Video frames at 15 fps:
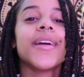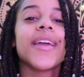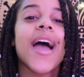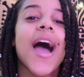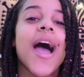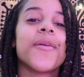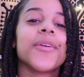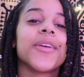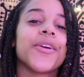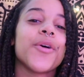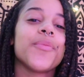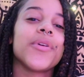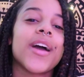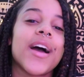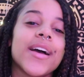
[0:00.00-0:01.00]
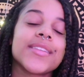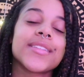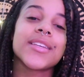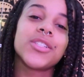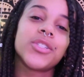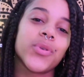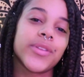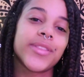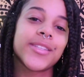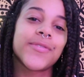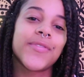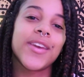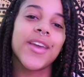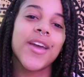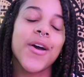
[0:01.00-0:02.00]
But yeah, I really hope you guys enjoyed this
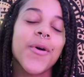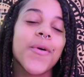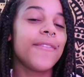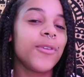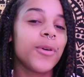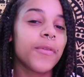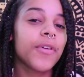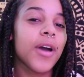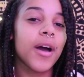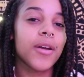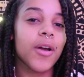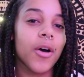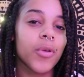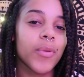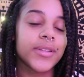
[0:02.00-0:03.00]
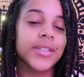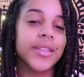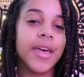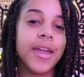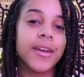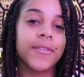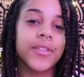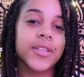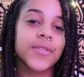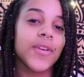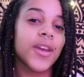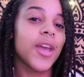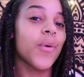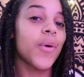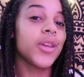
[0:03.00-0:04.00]
video. If you have gotten all the way to the end of this
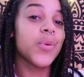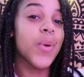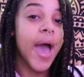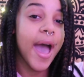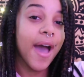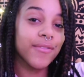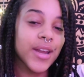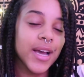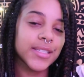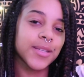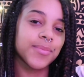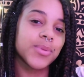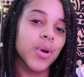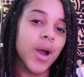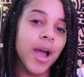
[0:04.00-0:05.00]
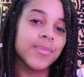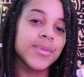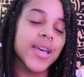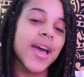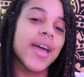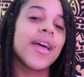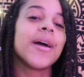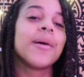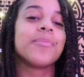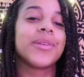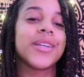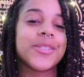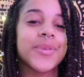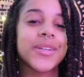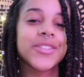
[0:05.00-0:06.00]
video and you have not subscribed yet,
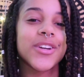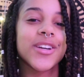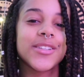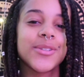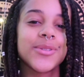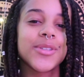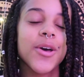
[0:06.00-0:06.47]
please make sure to do